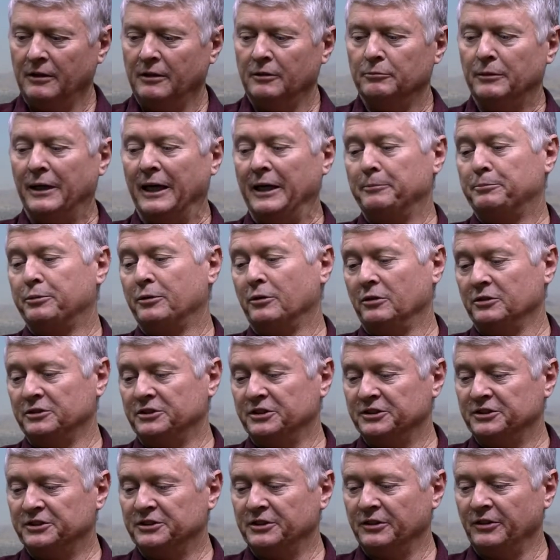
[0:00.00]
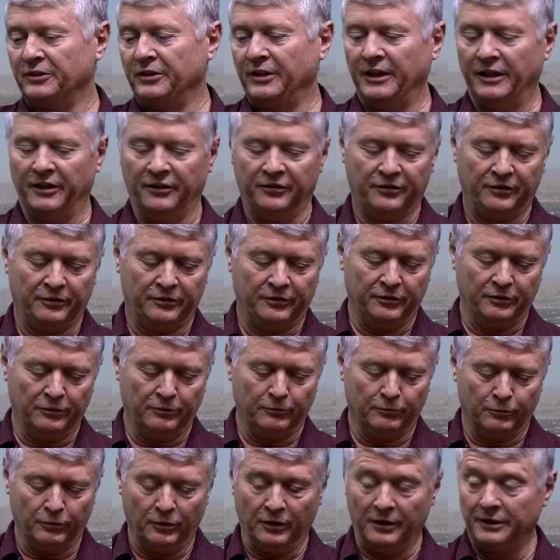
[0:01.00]
My approach is do this. Do
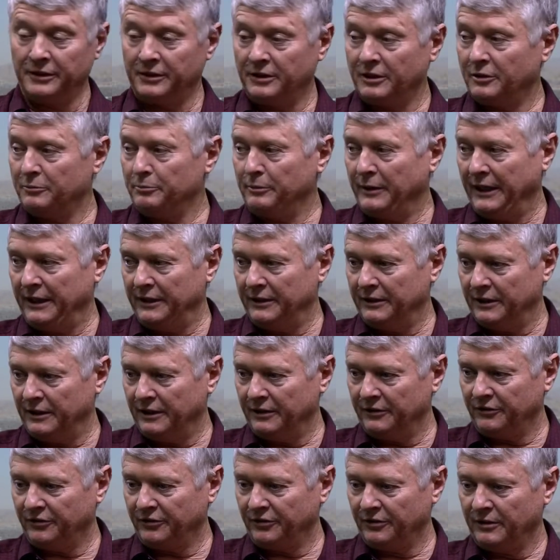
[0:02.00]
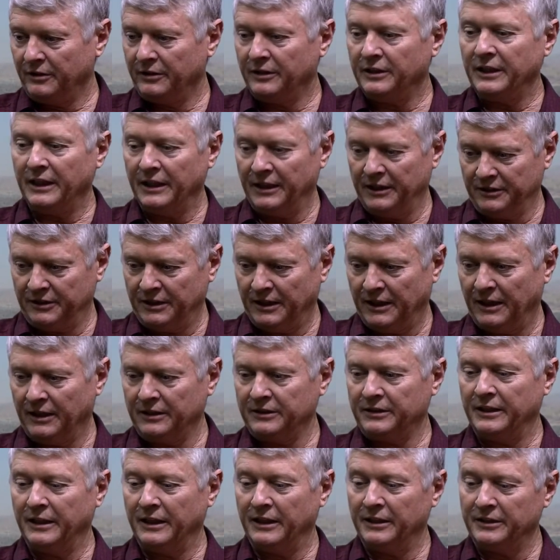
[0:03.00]
really good maintenance, get it
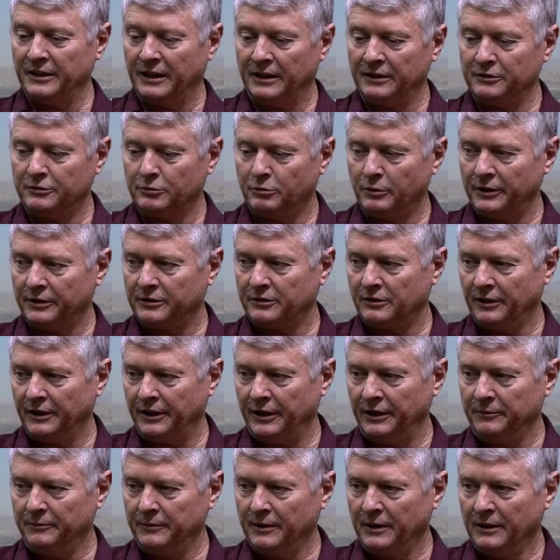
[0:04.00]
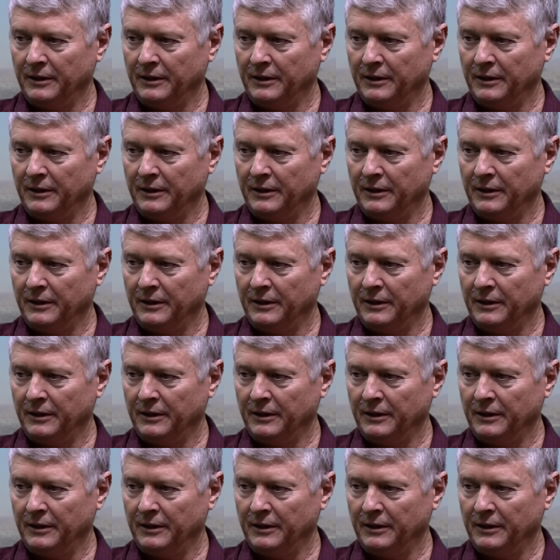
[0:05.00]
done quickly.